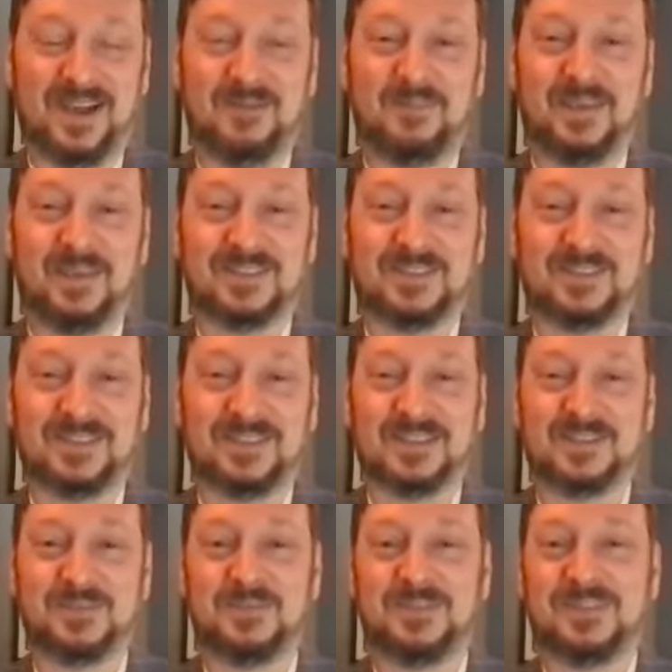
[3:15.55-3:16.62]
because
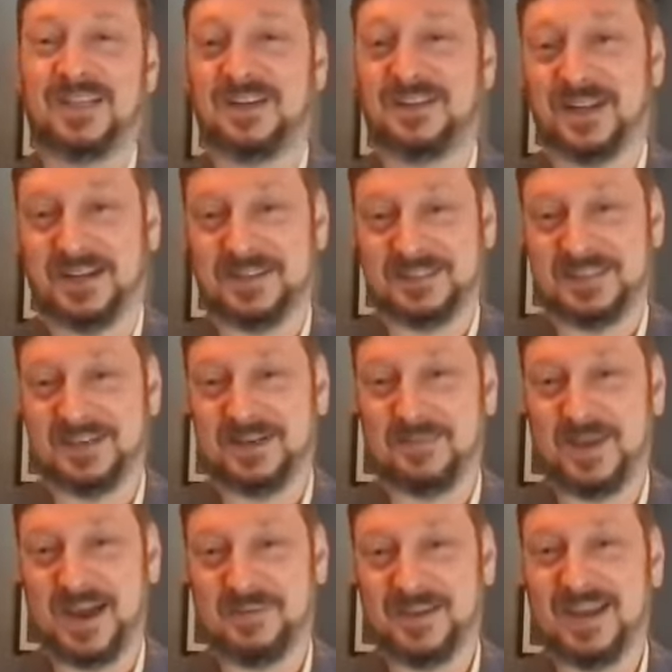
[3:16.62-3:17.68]
Celeste said a nice thing
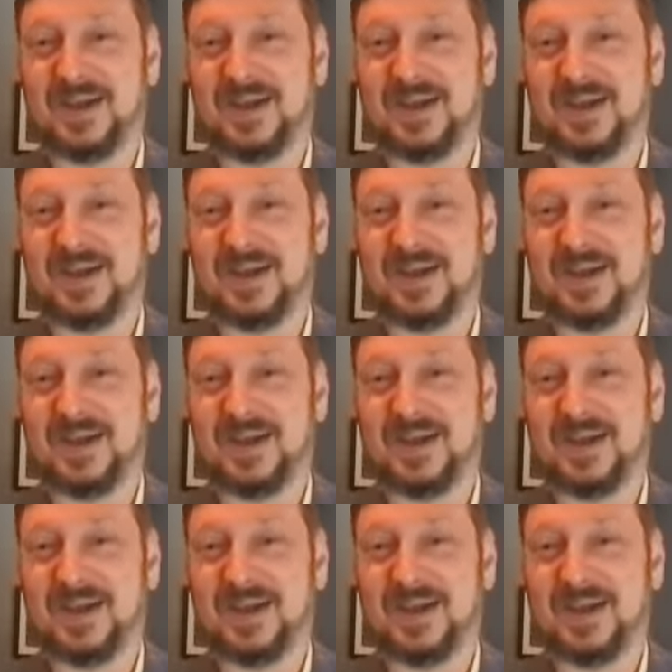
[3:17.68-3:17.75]
about me.